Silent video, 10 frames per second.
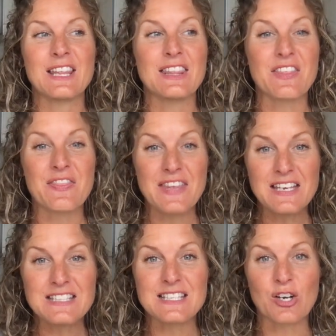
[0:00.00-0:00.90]
the
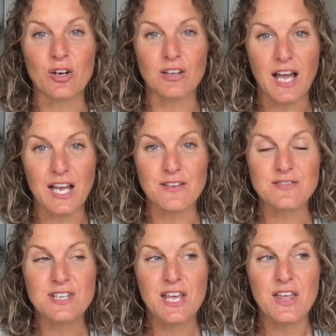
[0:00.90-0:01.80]
things in our
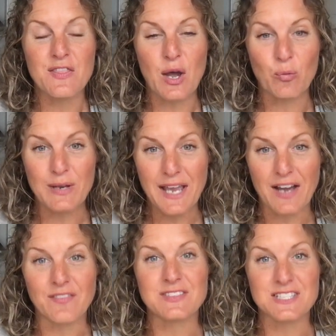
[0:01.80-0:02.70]
lives that we
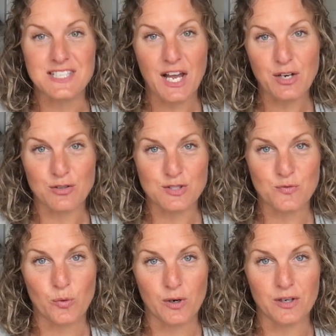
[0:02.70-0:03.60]
have desires
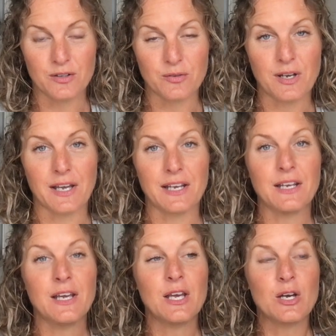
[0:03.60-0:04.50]
for, okay?
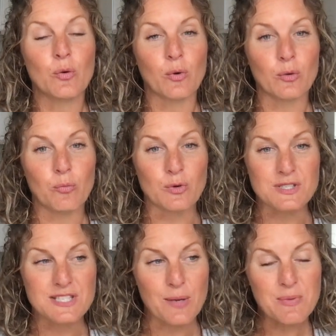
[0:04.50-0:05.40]
We're
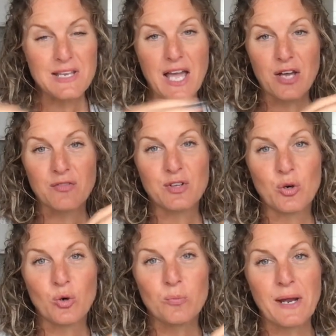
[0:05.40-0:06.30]
stepping out of the
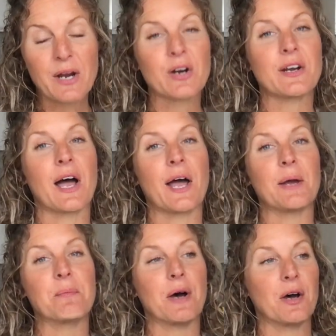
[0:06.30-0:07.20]
old
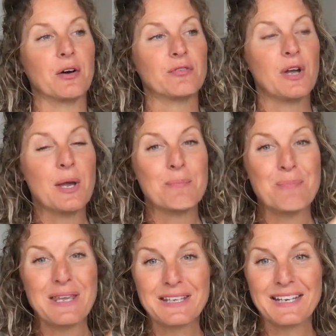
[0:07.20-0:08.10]
paradigm of
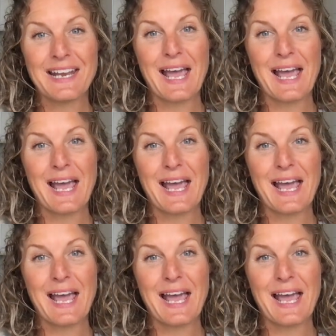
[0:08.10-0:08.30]
making it